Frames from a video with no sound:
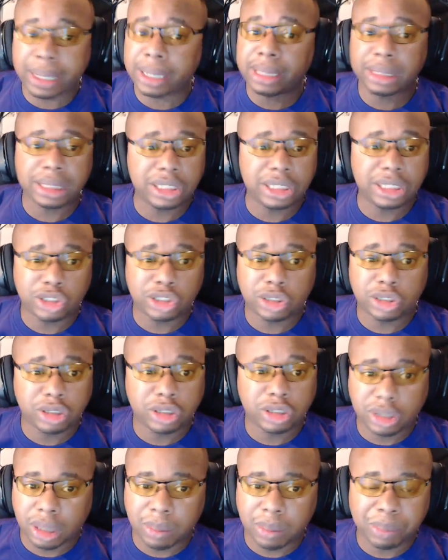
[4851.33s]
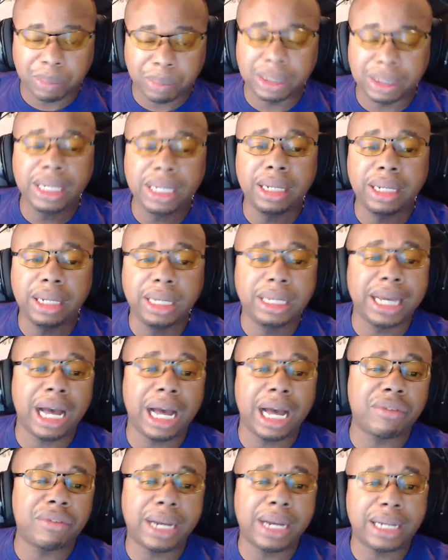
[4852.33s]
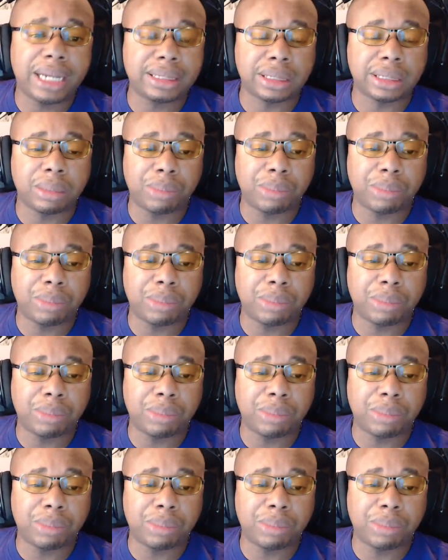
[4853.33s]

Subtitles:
and it just completely galvanizes